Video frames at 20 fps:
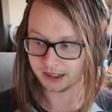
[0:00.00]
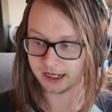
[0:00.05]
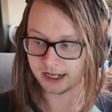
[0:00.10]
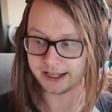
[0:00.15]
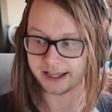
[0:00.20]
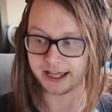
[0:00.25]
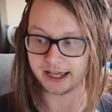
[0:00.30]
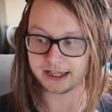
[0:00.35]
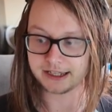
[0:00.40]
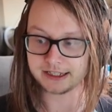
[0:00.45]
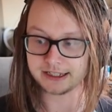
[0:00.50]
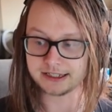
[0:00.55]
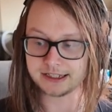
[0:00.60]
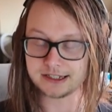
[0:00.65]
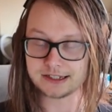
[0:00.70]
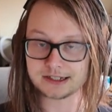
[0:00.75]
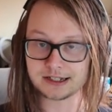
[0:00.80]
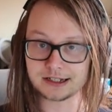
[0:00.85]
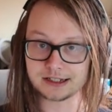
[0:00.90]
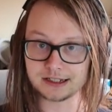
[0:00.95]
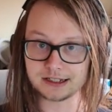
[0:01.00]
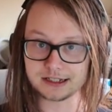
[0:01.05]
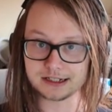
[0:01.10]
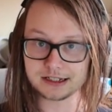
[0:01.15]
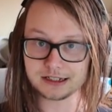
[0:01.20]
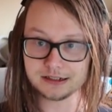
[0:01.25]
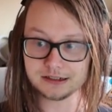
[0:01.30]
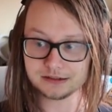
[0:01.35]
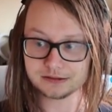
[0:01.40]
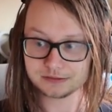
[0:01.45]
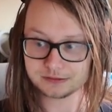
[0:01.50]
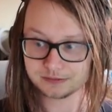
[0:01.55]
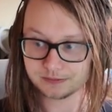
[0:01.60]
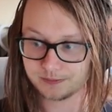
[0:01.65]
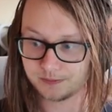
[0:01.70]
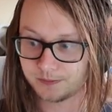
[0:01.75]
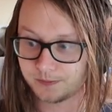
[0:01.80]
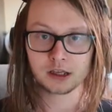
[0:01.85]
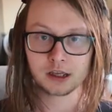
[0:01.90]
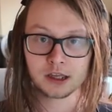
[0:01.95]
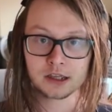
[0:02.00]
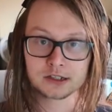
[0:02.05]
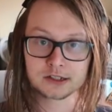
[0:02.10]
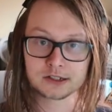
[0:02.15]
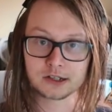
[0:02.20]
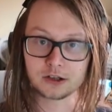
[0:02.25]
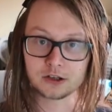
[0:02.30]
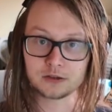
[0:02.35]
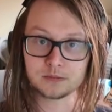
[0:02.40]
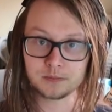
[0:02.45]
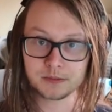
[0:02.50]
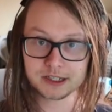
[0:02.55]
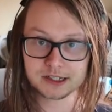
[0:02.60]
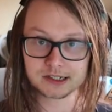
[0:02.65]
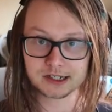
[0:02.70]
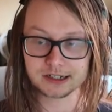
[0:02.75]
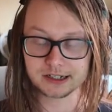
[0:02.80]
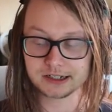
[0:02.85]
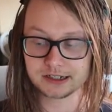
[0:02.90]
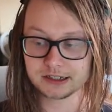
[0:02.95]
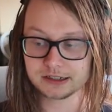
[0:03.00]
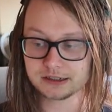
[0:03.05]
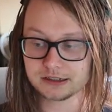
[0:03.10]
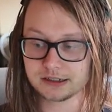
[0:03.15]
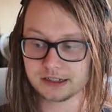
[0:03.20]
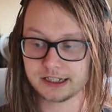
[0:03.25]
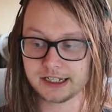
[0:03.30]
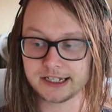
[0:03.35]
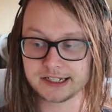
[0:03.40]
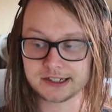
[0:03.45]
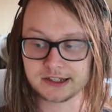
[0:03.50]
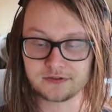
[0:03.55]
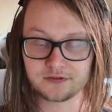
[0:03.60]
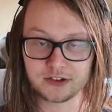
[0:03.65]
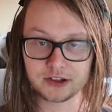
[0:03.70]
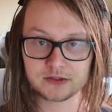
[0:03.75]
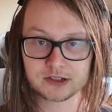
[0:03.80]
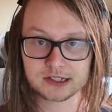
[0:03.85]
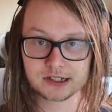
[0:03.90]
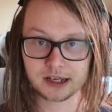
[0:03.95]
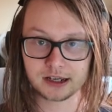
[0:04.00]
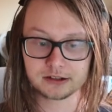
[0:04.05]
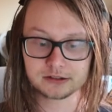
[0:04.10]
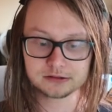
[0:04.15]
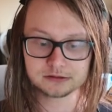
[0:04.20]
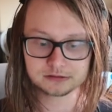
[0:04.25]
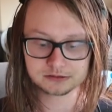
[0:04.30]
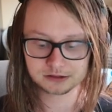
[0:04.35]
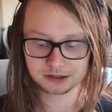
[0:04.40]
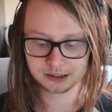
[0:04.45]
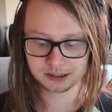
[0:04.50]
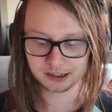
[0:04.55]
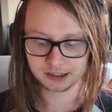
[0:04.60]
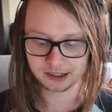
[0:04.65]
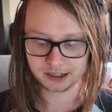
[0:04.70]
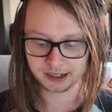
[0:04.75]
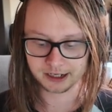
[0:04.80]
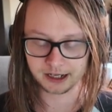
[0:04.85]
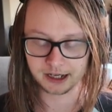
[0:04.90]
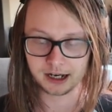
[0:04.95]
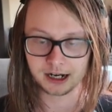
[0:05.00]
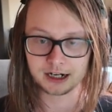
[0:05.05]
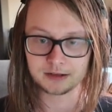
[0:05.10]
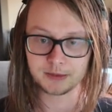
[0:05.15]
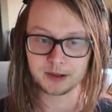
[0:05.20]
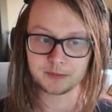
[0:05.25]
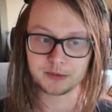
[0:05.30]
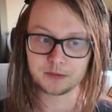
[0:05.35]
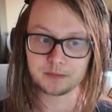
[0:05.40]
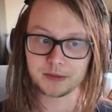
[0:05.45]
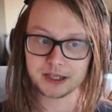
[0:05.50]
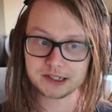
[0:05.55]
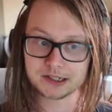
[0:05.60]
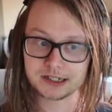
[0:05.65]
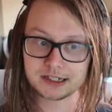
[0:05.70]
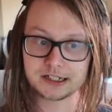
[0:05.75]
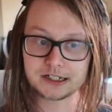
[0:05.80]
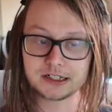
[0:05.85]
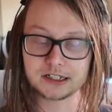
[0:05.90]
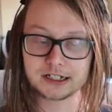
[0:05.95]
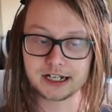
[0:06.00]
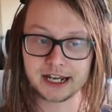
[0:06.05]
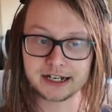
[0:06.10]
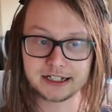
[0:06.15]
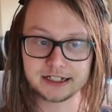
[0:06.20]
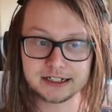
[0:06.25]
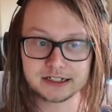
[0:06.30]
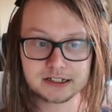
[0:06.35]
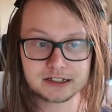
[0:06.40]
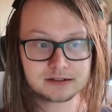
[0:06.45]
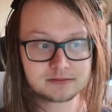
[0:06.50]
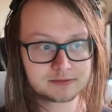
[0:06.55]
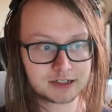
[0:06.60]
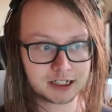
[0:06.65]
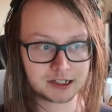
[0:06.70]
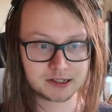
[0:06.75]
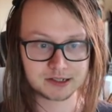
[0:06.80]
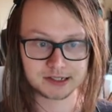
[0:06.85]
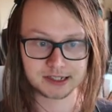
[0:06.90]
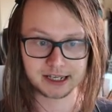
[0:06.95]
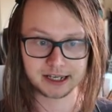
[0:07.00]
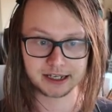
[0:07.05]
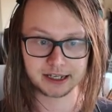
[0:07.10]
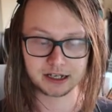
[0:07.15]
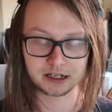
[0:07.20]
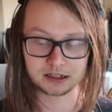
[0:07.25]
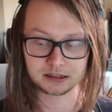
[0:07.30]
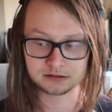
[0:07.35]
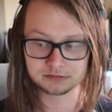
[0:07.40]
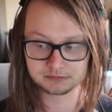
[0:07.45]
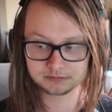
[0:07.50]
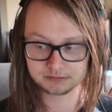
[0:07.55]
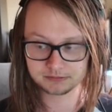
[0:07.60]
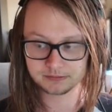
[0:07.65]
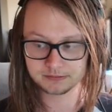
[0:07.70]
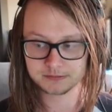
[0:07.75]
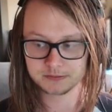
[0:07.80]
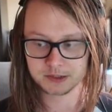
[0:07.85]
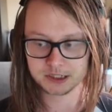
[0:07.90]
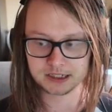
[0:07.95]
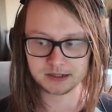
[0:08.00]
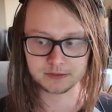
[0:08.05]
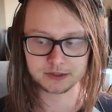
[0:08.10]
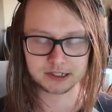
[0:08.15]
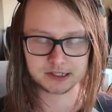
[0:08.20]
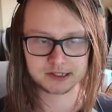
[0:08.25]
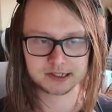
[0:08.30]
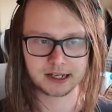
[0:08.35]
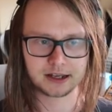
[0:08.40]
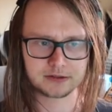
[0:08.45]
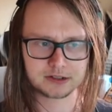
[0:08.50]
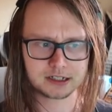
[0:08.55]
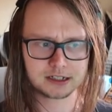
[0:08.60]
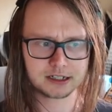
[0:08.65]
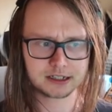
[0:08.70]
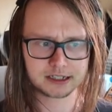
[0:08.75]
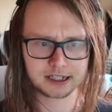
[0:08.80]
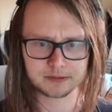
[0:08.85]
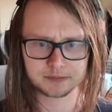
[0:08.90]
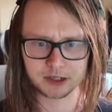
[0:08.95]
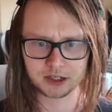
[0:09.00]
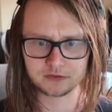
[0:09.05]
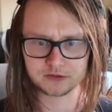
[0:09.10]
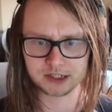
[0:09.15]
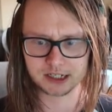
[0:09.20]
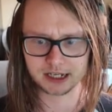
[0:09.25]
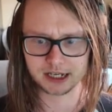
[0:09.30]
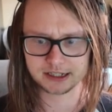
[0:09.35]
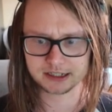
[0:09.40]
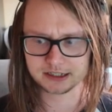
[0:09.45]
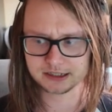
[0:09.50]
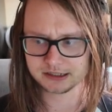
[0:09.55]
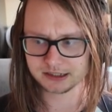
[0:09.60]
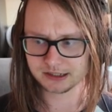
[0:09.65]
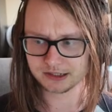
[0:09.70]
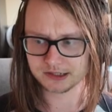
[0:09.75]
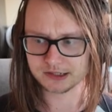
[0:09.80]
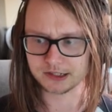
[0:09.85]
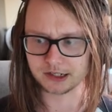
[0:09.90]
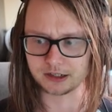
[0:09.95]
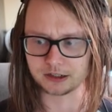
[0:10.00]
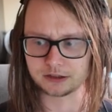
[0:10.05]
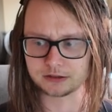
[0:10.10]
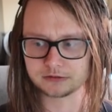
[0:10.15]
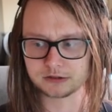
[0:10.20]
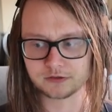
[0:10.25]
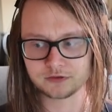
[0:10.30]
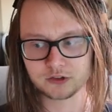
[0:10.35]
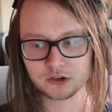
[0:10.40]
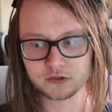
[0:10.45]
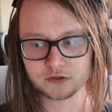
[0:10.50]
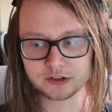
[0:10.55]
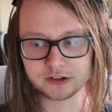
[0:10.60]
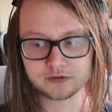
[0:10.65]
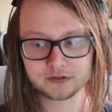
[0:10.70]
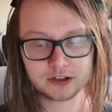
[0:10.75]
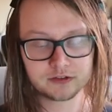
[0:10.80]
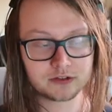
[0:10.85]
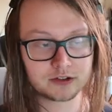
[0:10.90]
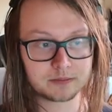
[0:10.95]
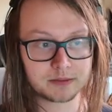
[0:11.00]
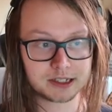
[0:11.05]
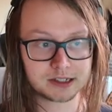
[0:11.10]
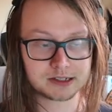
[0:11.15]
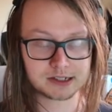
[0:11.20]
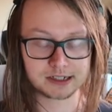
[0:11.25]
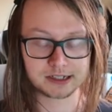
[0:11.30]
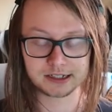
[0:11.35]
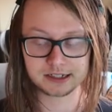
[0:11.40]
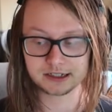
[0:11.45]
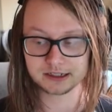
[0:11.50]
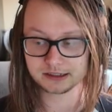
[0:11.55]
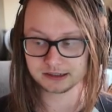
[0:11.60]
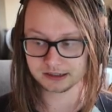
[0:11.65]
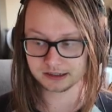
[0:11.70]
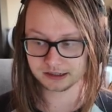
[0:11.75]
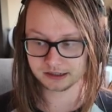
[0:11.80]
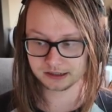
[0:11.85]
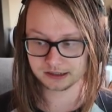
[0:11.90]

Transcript: And that is Lydian. So Mixolydian is the fifth scale. I remember Mixolydian and Lydian because they are similar sounding and they're both together. So the fourth and the fifth are Mixolydian.